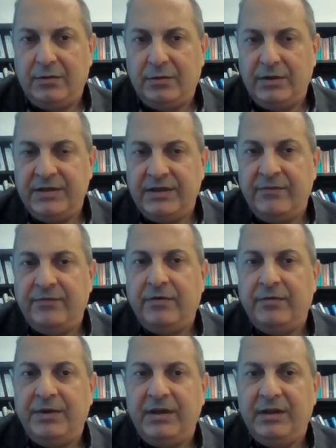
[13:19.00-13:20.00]
who is
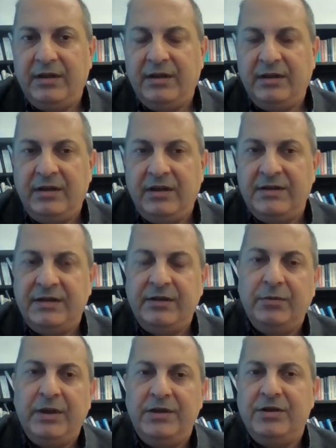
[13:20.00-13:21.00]
involved in this
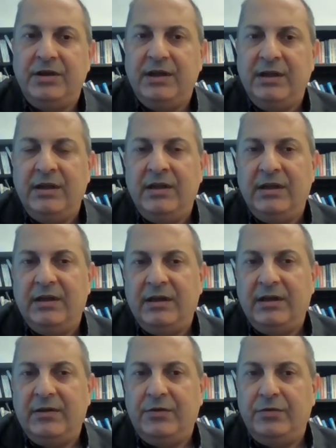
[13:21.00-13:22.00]
situation
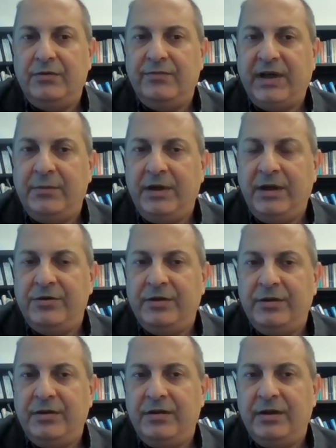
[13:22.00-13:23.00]
through
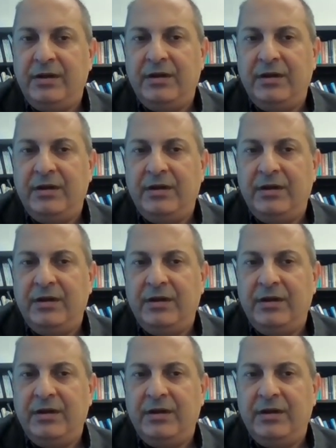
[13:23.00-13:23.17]
vibration